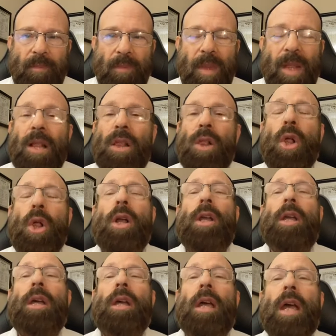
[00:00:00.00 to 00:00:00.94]

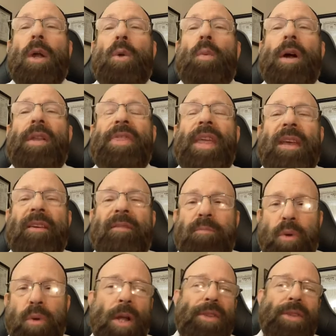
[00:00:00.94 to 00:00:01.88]
look at what they have
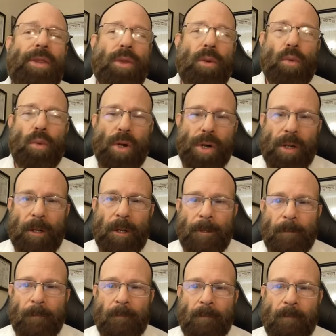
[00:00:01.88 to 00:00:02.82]
brought to the world.
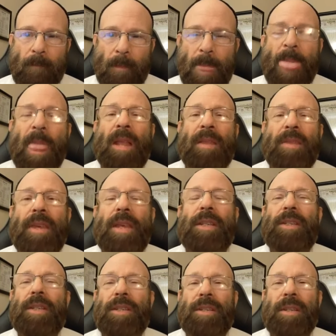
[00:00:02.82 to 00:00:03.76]

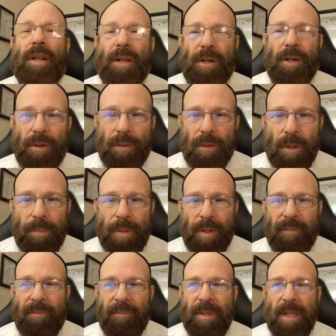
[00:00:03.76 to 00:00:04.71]
This is a group
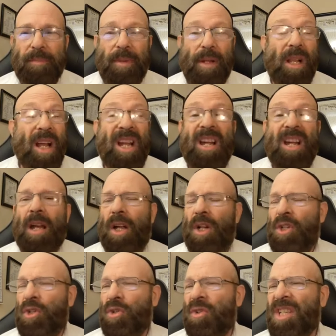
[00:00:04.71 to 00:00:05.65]
of people, a
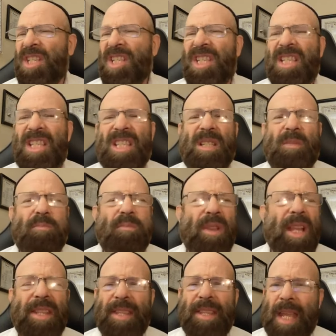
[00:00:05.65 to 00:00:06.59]
country
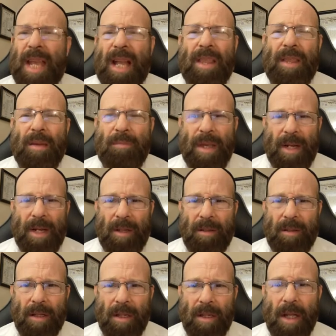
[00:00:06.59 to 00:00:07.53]
split down the middle,
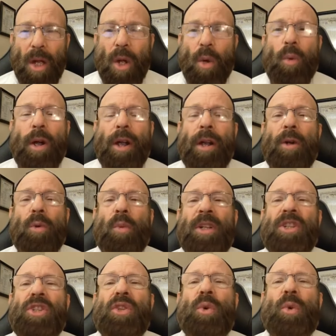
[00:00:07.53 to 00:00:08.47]
in
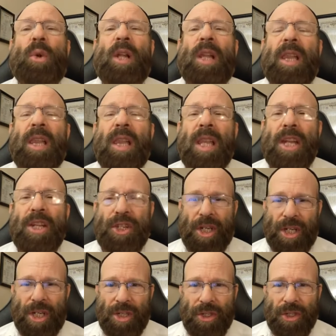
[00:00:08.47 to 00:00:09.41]
which the
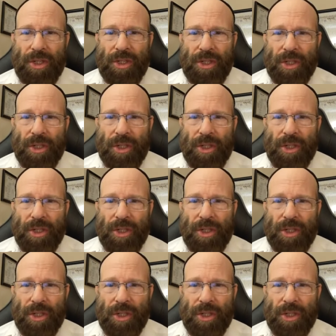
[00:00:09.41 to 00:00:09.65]
religious